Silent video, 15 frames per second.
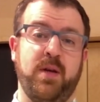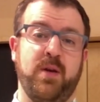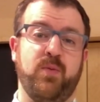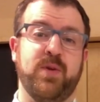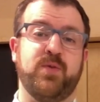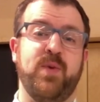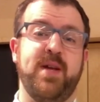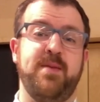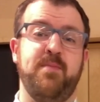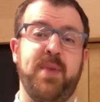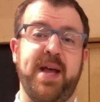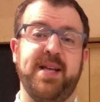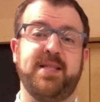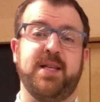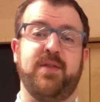was written
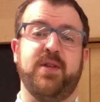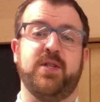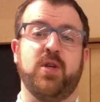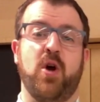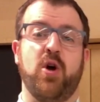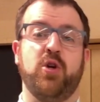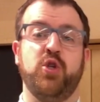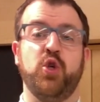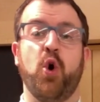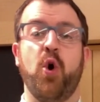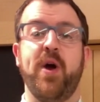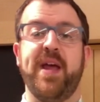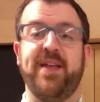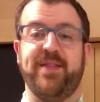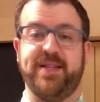based on the song
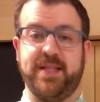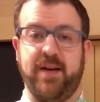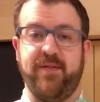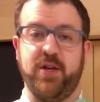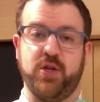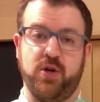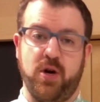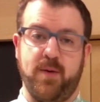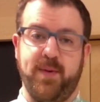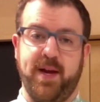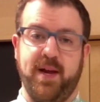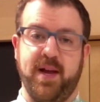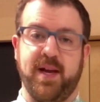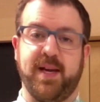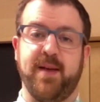Joy in the Salvation Army
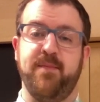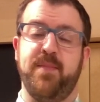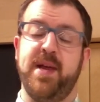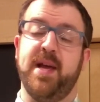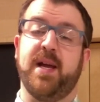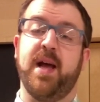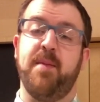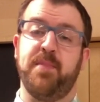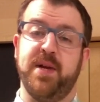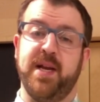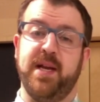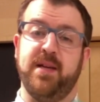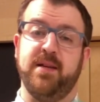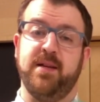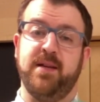and can be
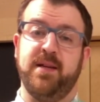accompanied